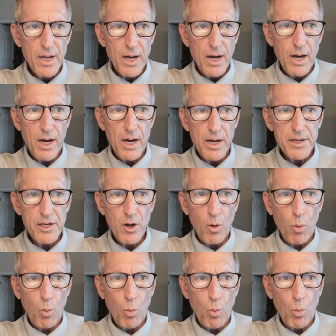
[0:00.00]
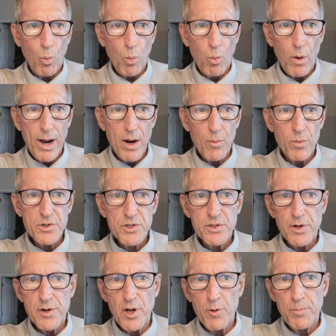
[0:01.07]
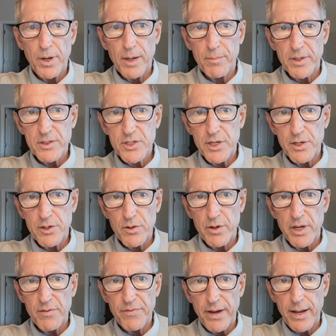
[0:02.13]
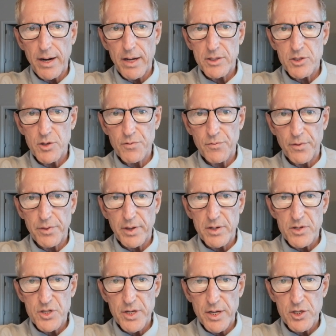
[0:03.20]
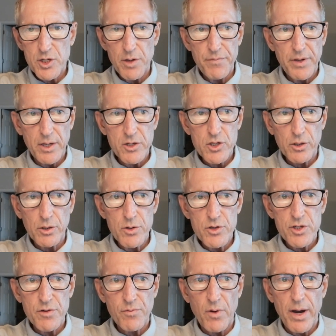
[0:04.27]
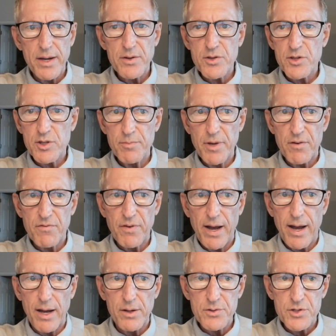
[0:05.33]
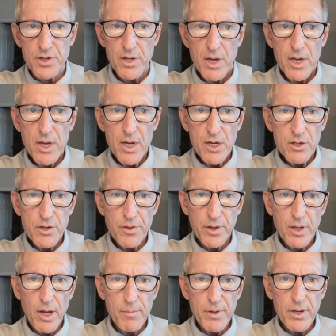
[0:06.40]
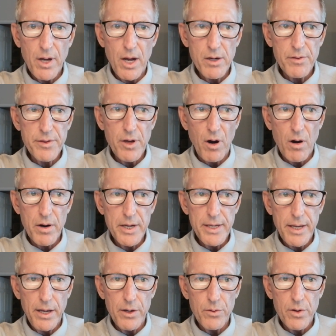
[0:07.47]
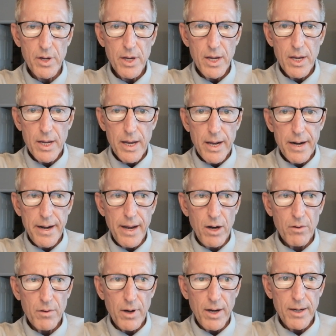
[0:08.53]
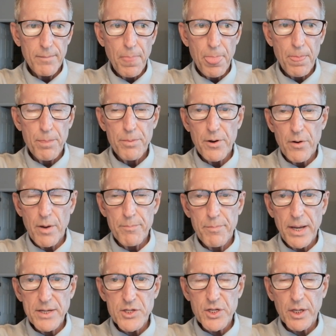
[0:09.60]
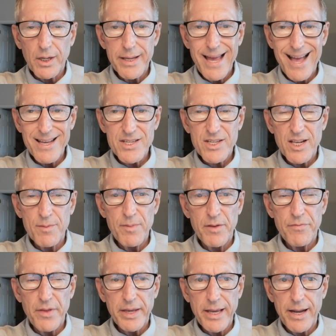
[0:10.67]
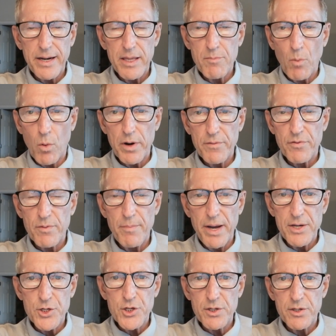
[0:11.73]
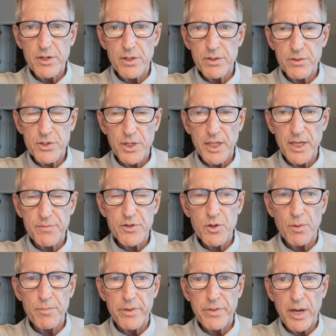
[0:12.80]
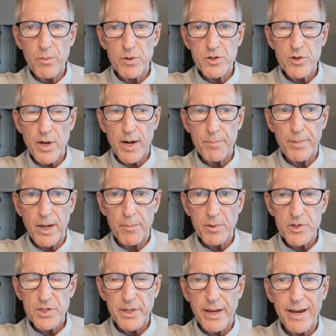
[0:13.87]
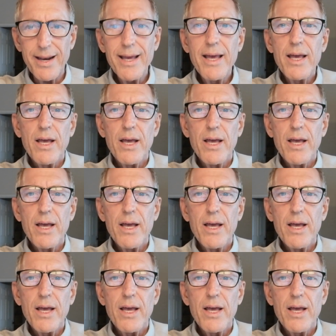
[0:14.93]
Why was there no public tender in VanUATU for the concession of the exclusive right to submit files to the government under the REO? Now, they're basically asking them if they got any more information to give to them, that they would try to publish that.